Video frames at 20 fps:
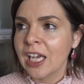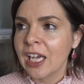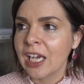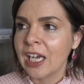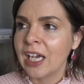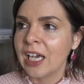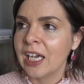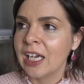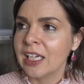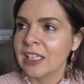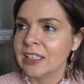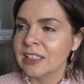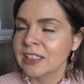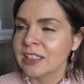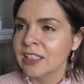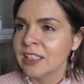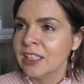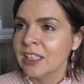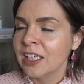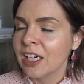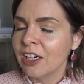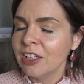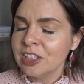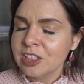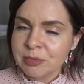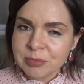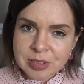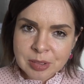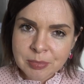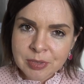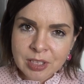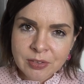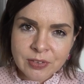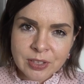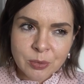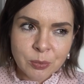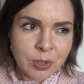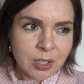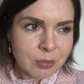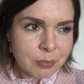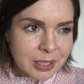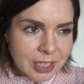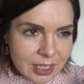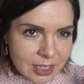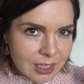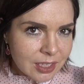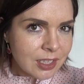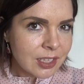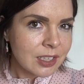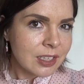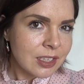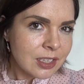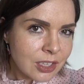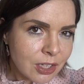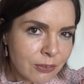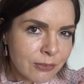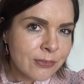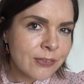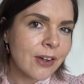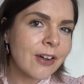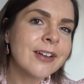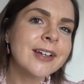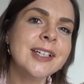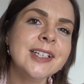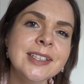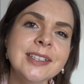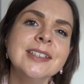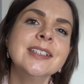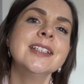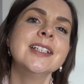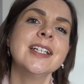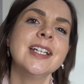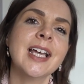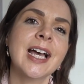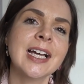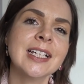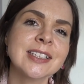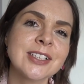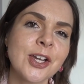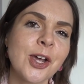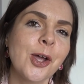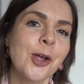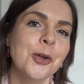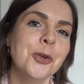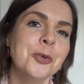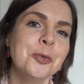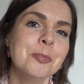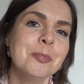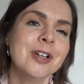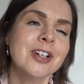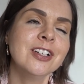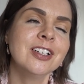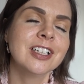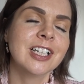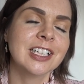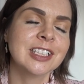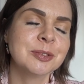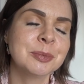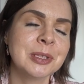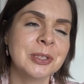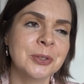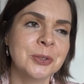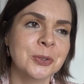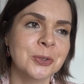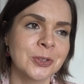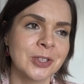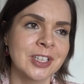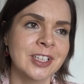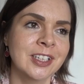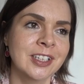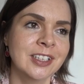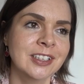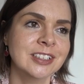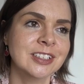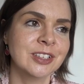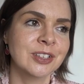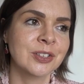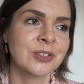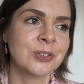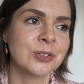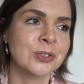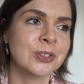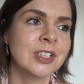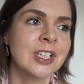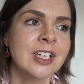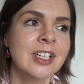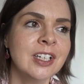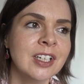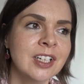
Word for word: and items I'm loving while being confined at home, as we all are. So I thought